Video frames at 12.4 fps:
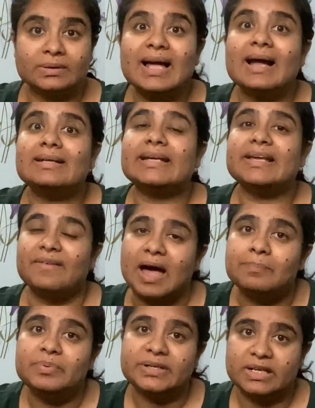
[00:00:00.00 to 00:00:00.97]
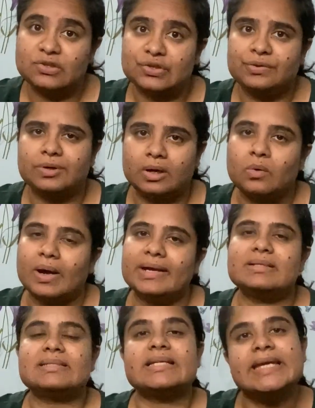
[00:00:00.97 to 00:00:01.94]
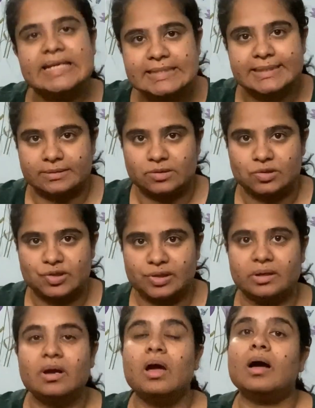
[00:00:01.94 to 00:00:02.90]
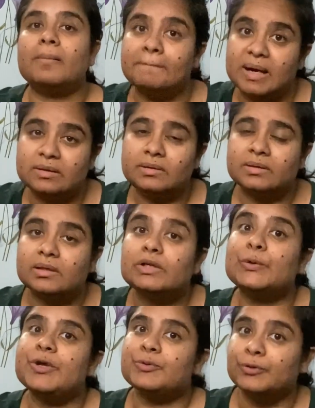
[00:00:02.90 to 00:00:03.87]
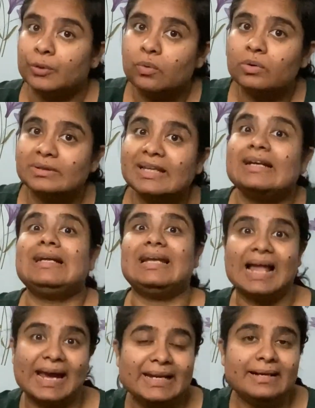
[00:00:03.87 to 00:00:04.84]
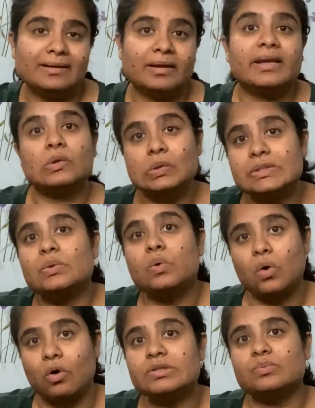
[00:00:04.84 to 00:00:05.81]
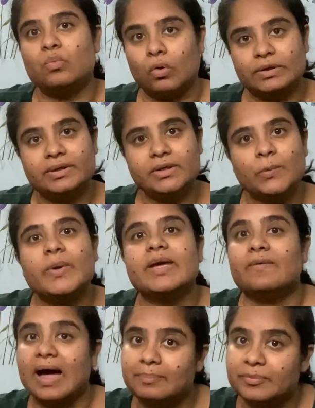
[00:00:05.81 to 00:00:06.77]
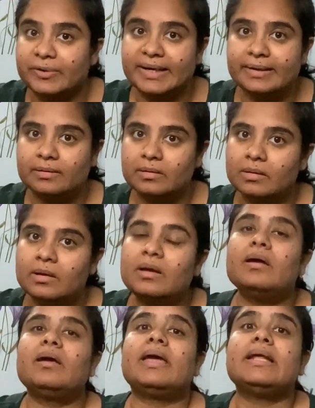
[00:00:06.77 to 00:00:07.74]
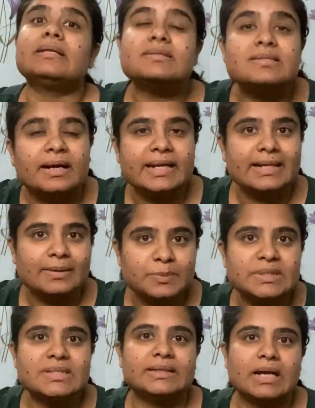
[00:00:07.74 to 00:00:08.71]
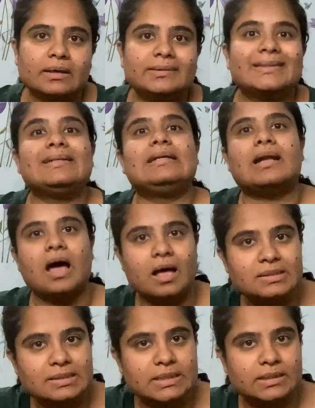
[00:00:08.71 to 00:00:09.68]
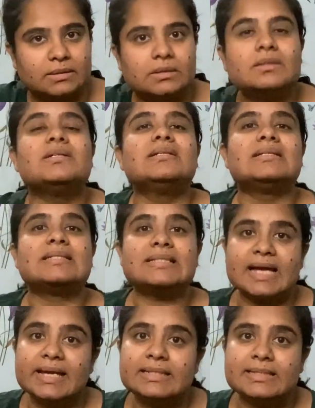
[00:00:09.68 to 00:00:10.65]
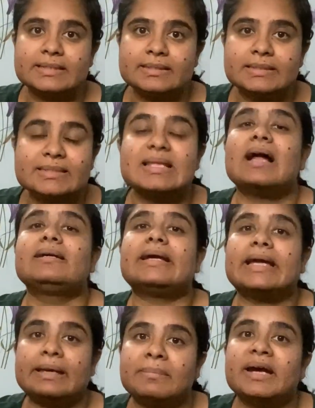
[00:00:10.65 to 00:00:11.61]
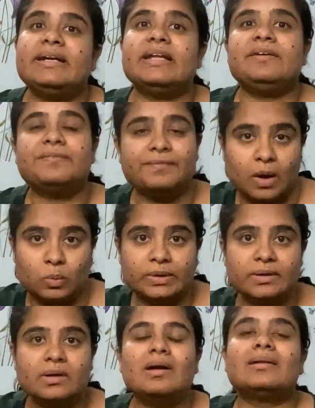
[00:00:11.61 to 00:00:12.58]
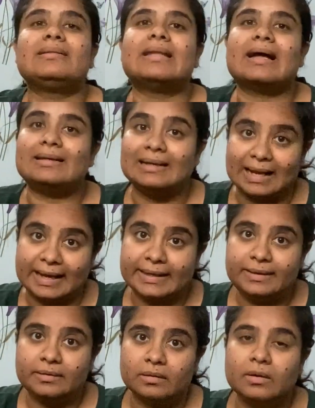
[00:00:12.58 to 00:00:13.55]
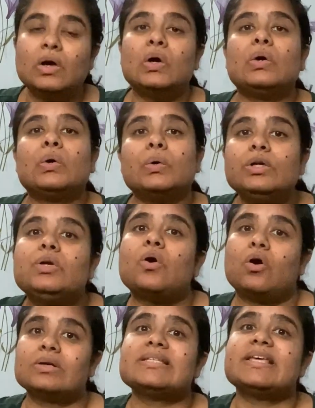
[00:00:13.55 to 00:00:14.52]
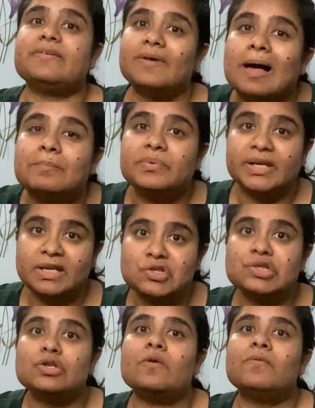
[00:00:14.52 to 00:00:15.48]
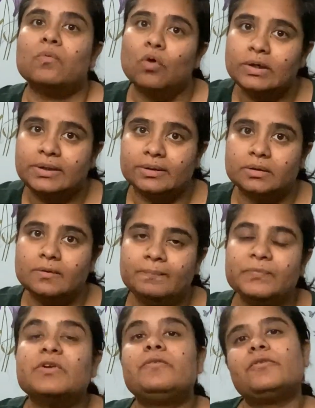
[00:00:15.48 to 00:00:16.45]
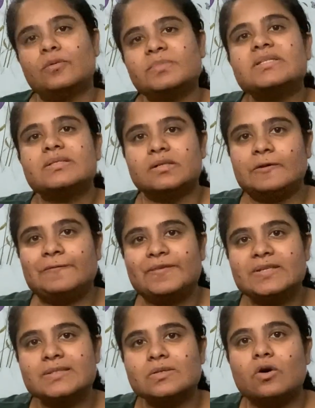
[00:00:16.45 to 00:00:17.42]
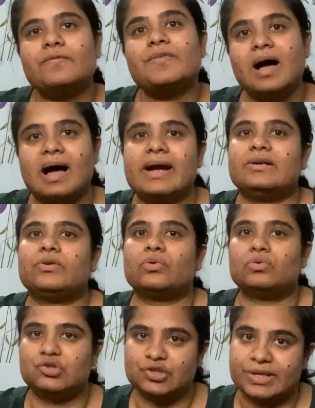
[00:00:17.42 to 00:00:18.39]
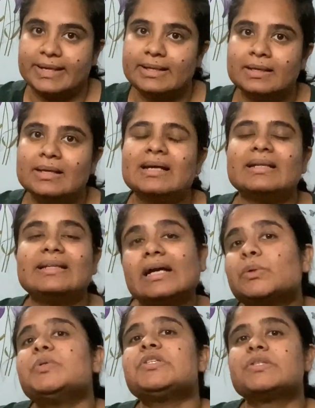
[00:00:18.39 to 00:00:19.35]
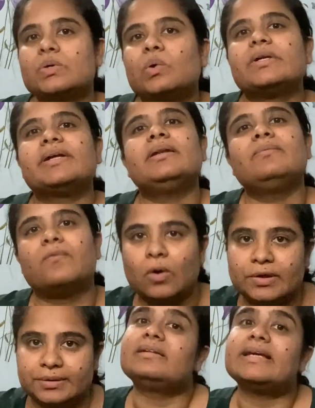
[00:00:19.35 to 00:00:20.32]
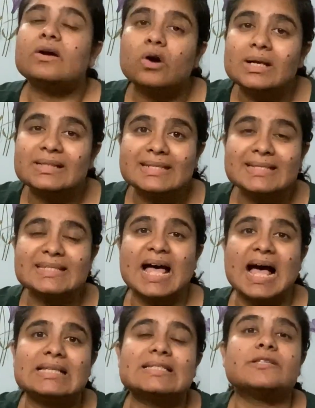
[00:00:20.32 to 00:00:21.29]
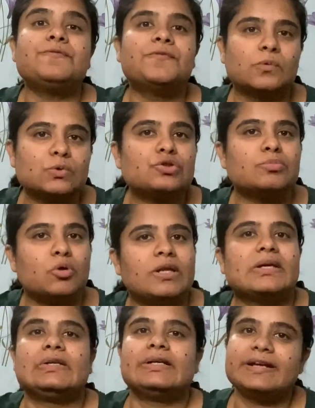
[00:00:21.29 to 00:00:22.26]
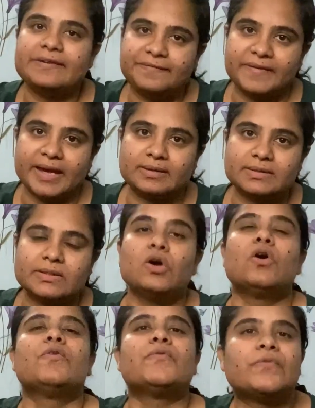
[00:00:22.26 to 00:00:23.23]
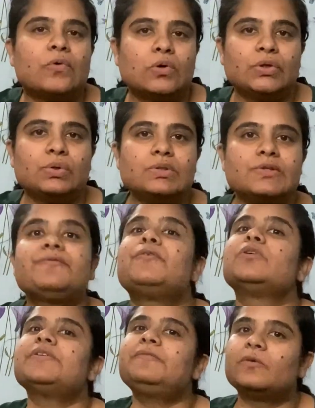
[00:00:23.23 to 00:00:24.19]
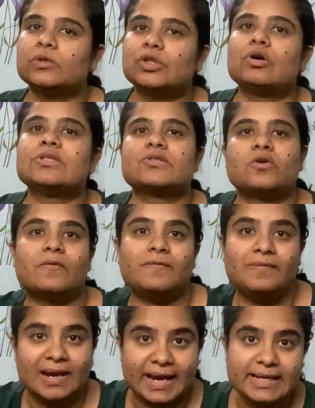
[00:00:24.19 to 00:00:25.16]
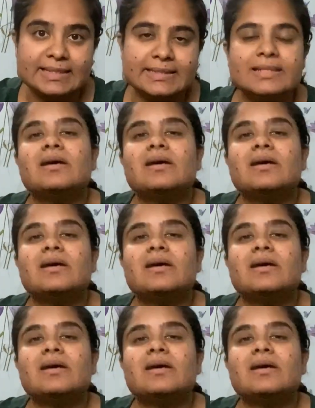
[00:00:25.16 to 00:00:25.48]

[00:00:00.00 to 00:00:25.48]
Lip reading: that evaporation requires heat energy, but do you know that light can also cause water to evaporate? In a study that was conducted last year, scientists at MIT found that light could cause evaporation of water from the surface of a hydrogel that was soaked in water. They call this as the photomolecular effect. Photos for the photons of light,